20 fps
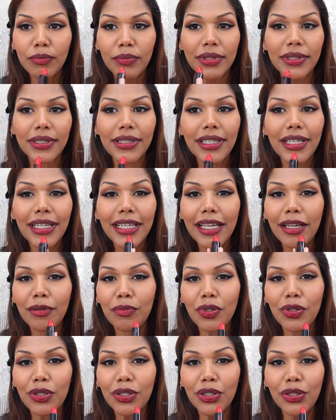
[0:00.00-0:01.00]
Personally, I'm
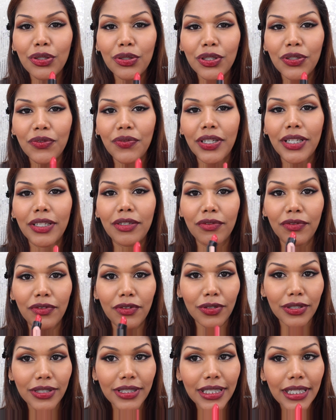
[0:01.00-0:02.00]
not a huge fan of
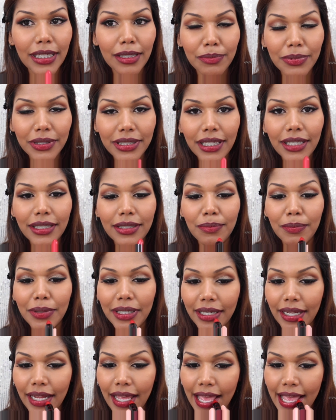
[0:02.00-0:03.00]
frosty lipsticks,
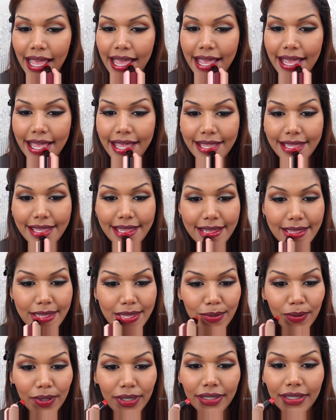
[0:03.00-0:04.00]
but this
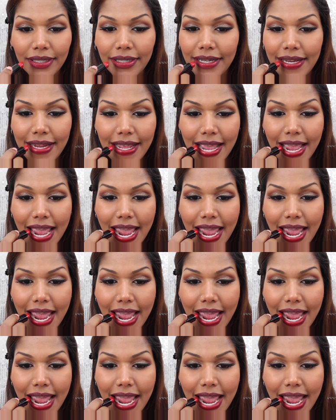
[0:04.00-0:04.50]
one